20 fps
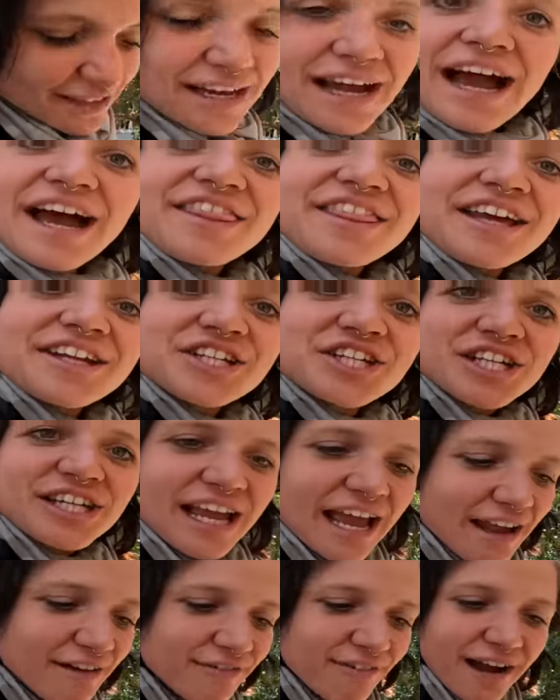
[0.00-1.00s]
And then she
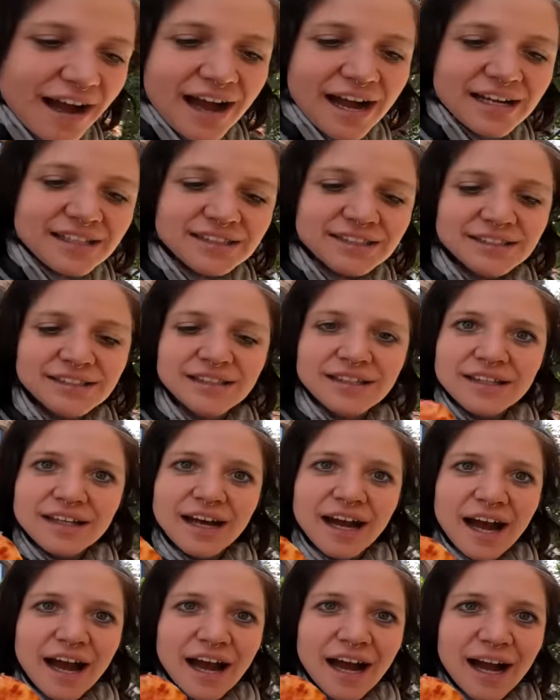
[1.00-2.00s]
gave us
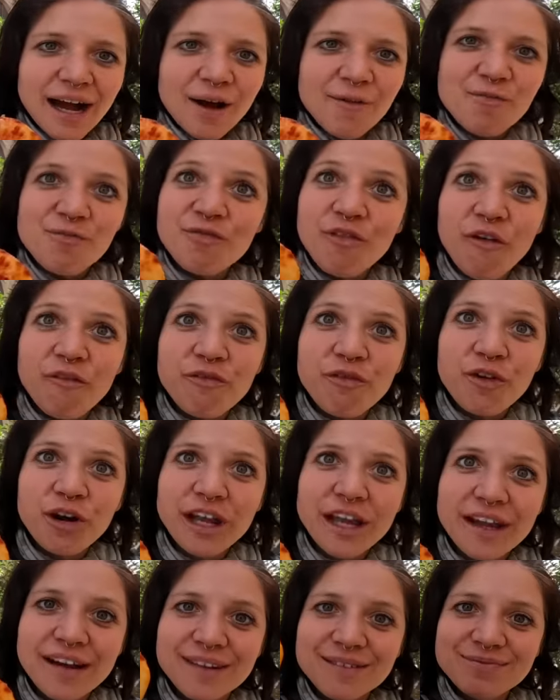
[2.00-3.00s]
for
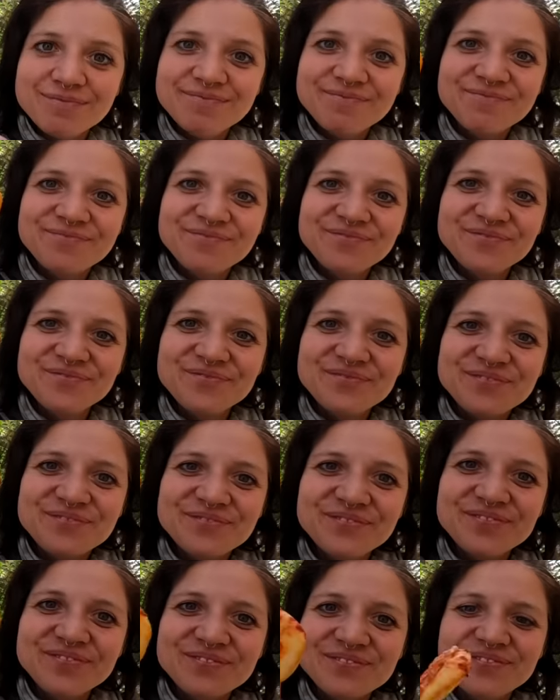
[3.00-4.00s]
free.
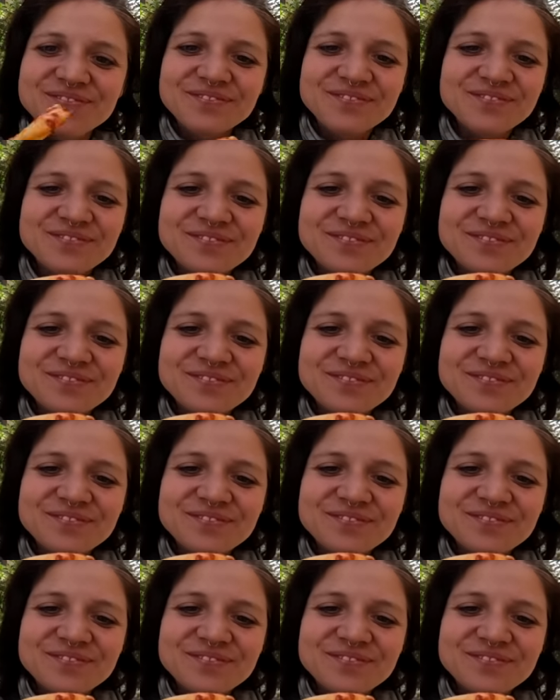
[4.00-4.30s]
Oh,